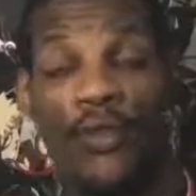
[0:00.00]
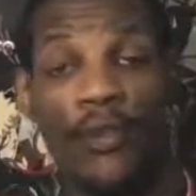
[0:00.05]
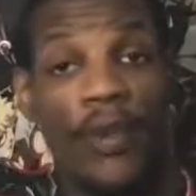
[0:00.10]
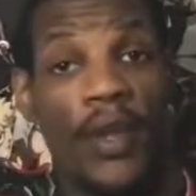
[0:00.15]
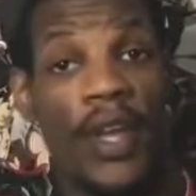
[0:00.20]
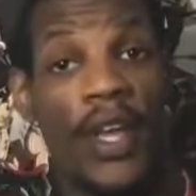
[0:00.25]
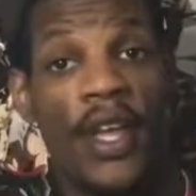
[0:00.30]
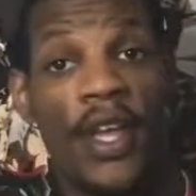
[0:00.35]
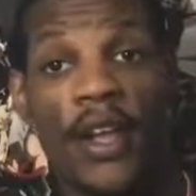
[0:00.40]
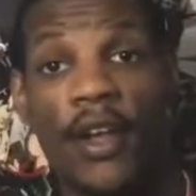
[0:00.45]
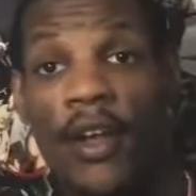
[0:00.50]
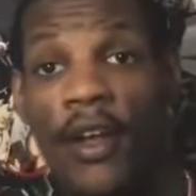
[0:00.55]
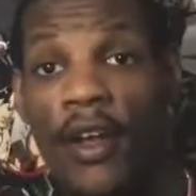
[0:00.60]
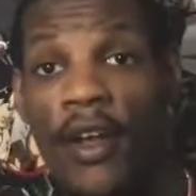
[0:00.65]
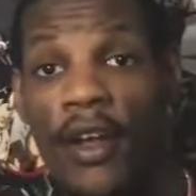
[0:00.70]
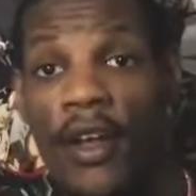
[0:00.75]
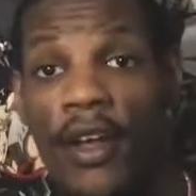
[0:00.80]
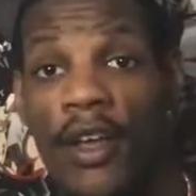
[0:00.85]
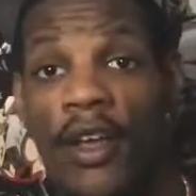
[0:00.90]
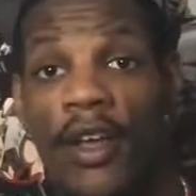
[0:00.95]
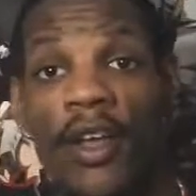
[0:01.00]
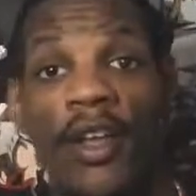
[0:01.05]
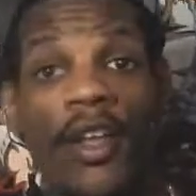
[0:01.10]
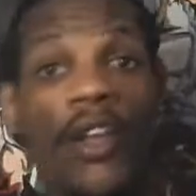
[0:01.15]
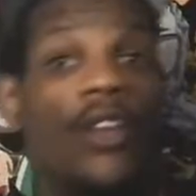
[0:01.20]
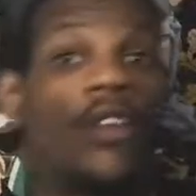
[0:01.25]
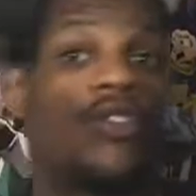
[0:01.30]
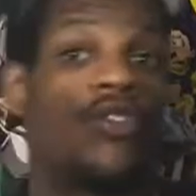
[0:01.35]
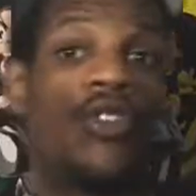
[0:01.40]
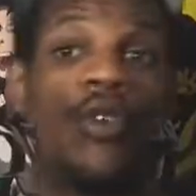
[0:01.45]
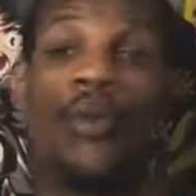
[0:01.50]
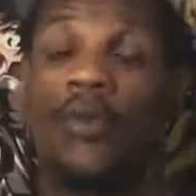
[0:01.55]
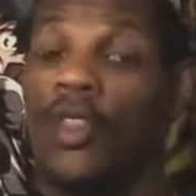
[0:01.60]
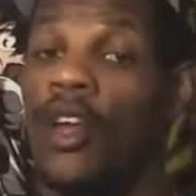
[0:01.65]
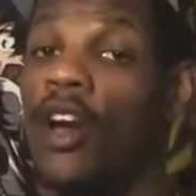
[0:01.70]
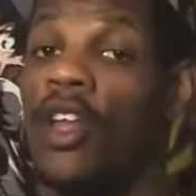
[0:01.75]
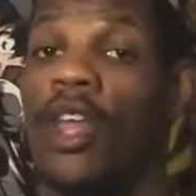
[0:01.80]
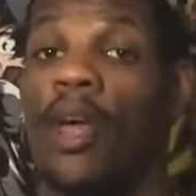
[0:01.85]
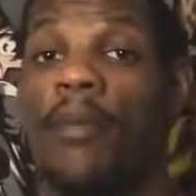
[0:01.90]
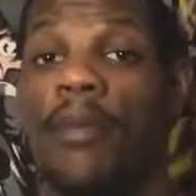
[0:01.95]
from here. So with
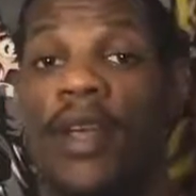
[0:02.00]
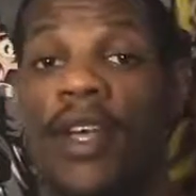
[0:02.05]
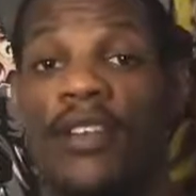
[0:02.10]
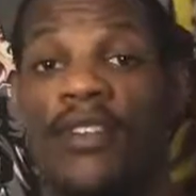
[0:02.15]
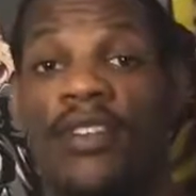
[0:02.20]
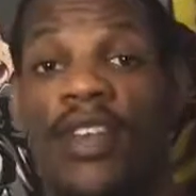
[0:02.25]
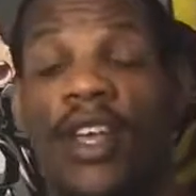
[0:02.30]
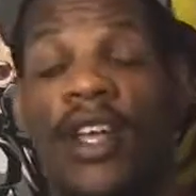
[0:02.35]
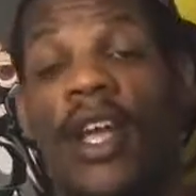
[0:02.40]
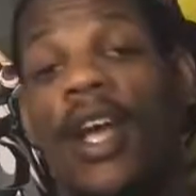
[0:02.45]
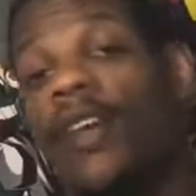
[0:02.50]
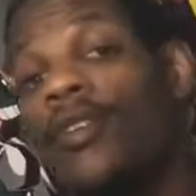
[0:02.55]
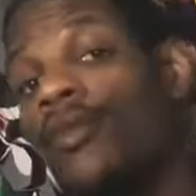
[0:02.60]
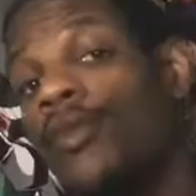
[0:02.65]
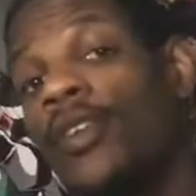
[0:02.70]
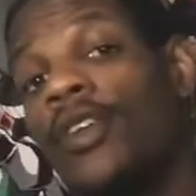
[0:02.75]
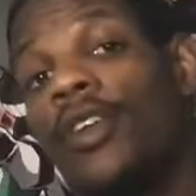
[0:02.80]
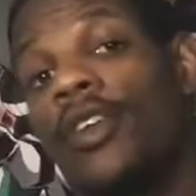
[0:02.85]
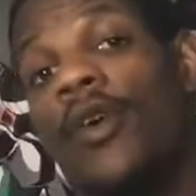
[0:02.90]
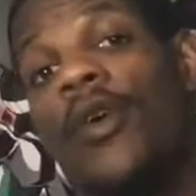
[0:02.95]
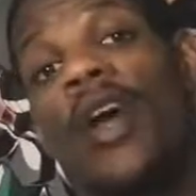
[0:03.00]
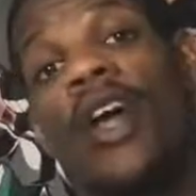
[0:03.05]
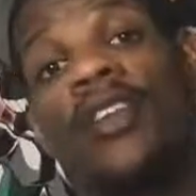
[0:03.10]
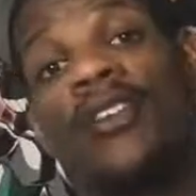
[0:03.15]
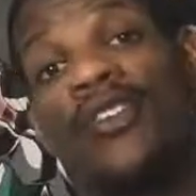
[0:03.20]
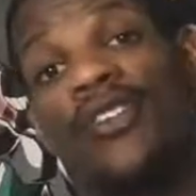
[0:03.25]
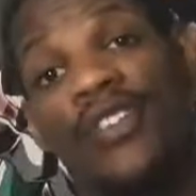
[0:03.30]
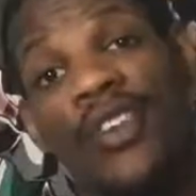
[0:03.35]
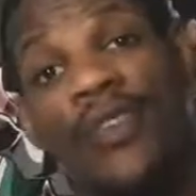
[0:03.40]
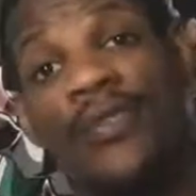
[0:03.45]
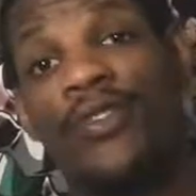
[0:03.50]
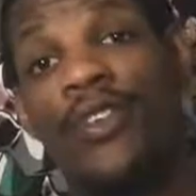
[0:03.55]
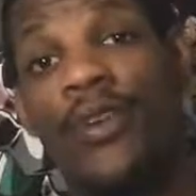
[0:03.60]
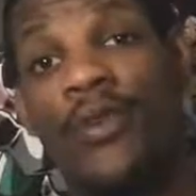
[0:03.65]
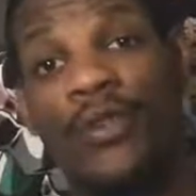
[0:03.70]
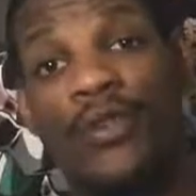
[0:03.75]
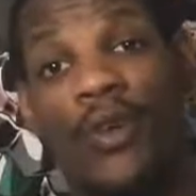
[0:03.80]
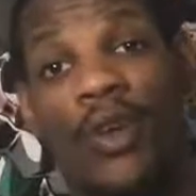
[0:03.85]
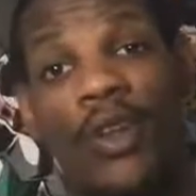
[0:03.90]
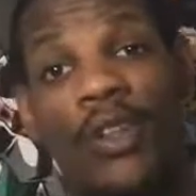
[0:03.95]
all that being said, guys, we're going to go ahead and shift
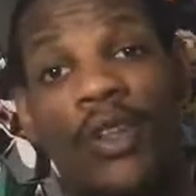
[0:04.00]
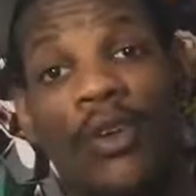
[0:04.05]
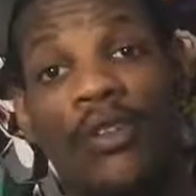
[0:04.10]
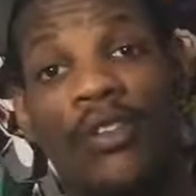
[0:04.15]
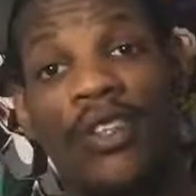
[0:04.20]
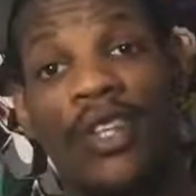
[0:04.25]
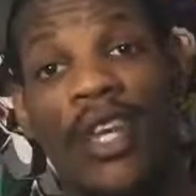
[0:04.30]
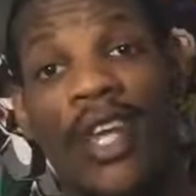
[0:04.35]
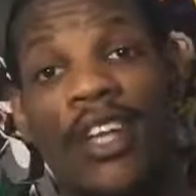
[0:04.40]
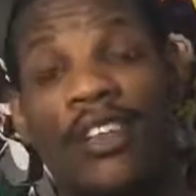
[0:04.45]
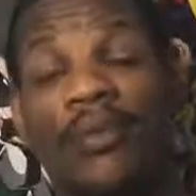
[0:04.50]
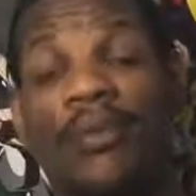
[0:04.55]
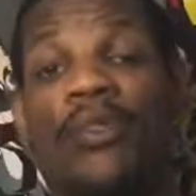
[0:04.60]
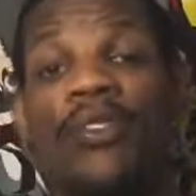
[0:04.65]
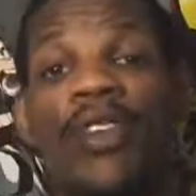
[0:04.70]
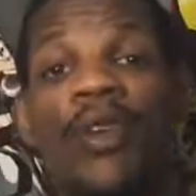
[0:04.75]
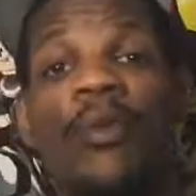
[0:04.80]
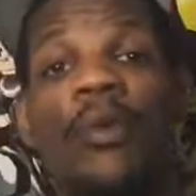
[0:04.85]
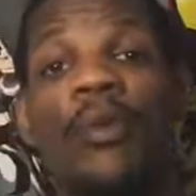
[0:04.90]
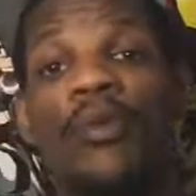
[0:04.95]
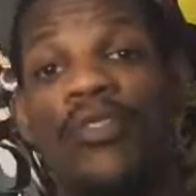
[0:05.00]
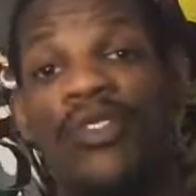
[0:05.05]
over to our closing announcements, and we'll